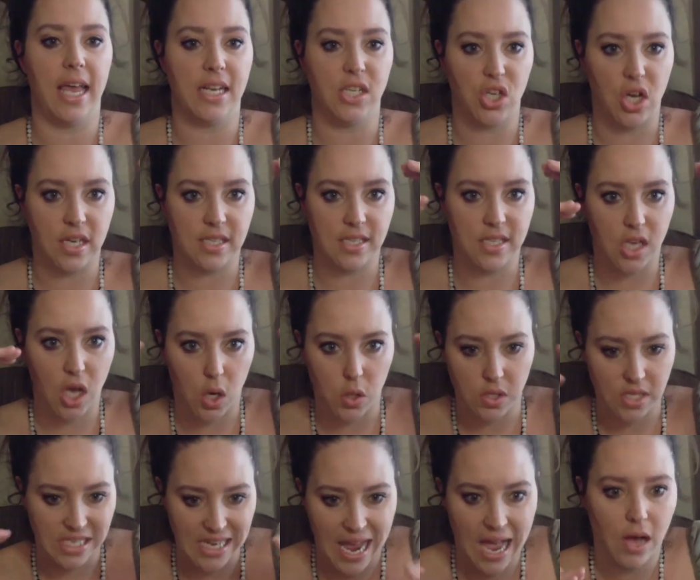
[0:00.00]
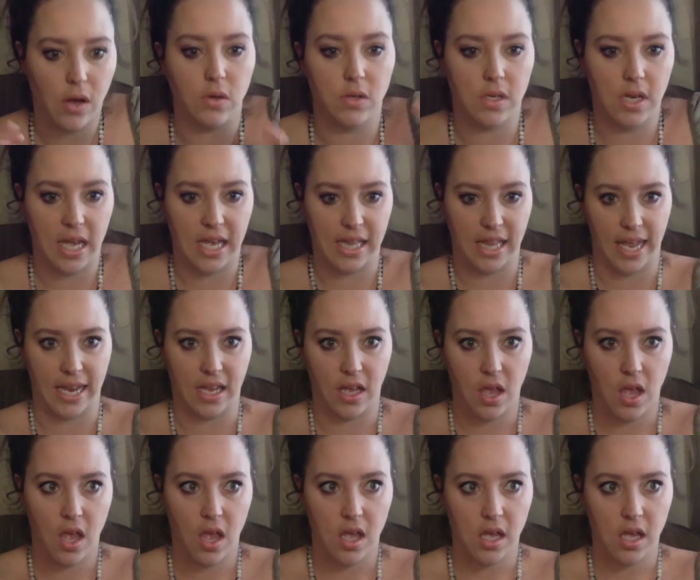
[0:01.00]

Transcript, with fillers: it just goes down it like